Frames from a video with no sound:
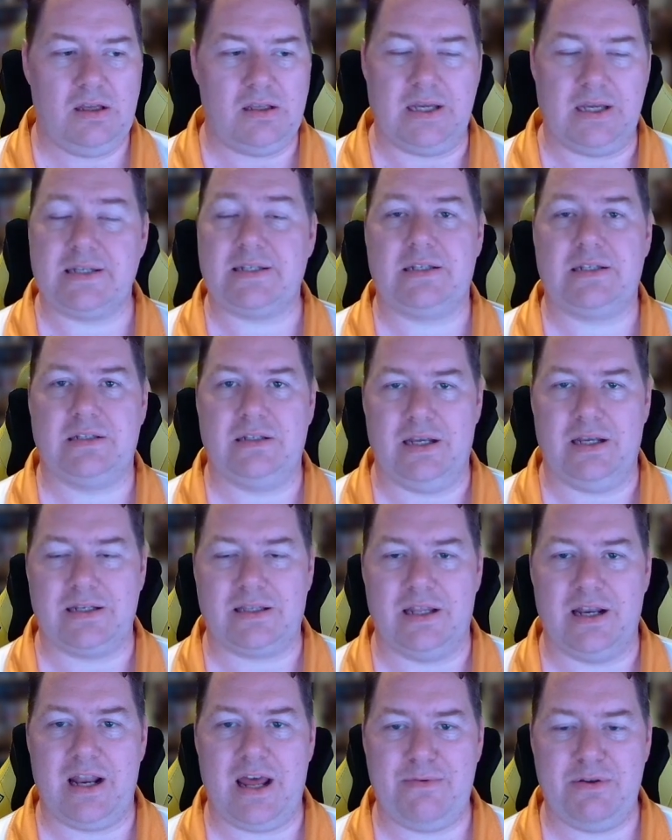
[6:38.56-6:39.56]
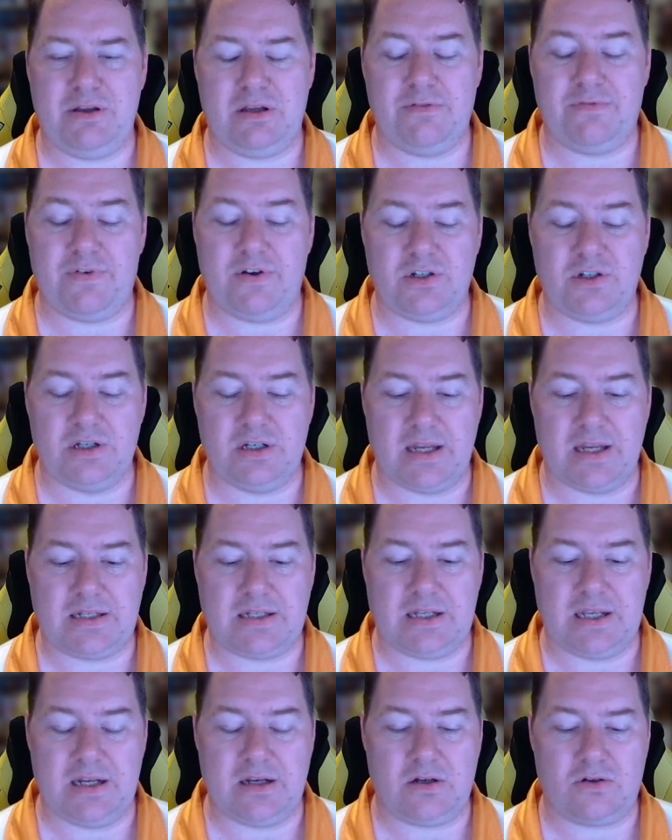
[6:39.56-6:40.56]
Yes, the naming convention
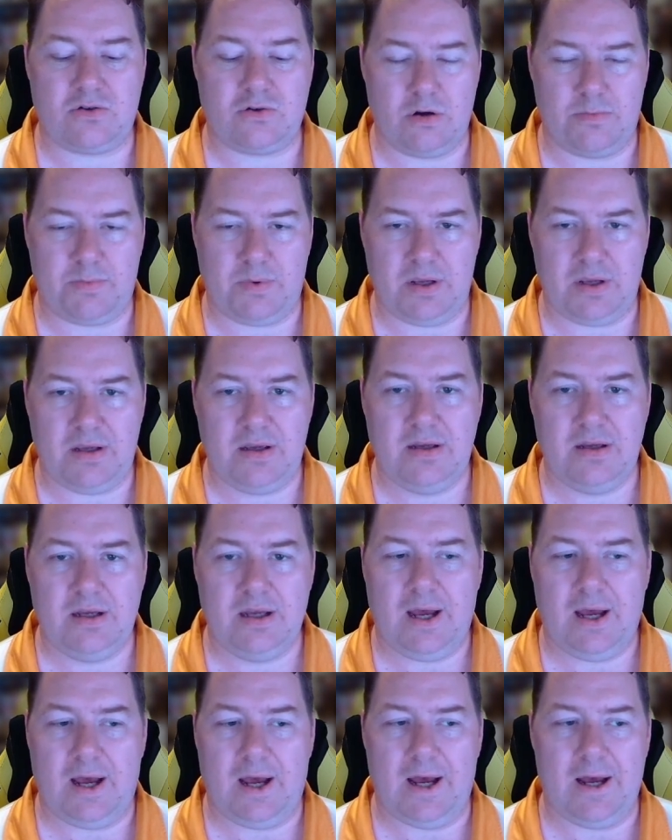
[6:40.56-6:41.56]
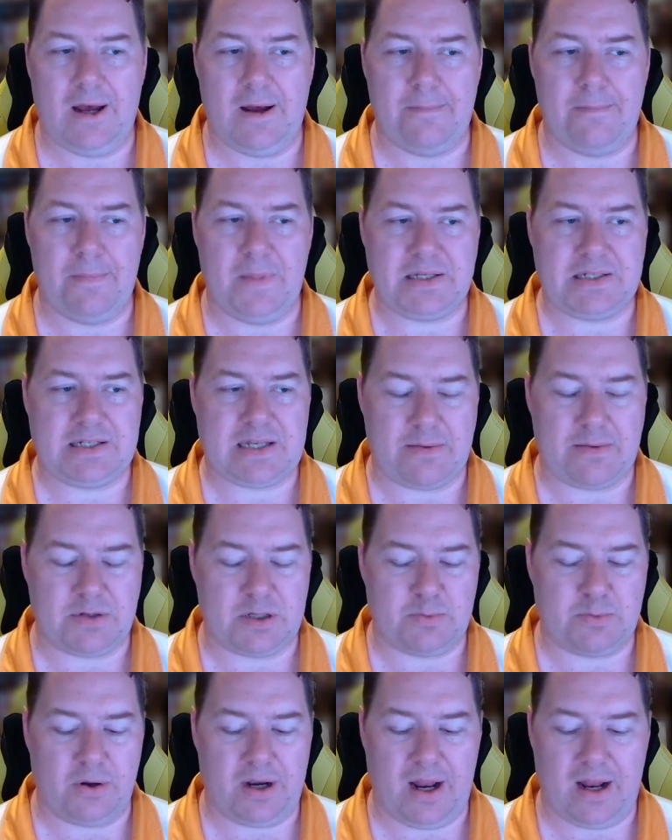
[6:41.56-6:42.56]
does get trippy, as Tabs
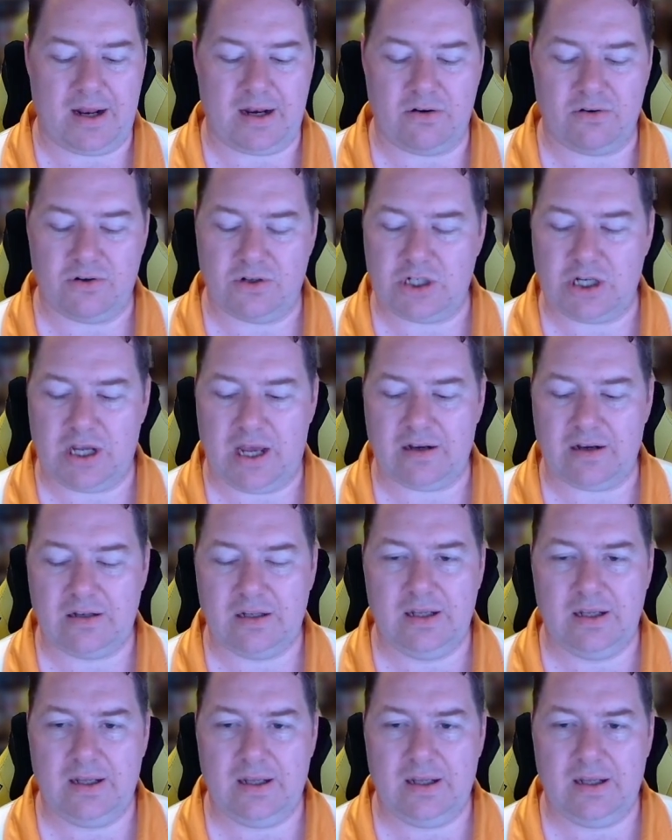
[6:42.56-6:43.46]
has pointed out here in chat.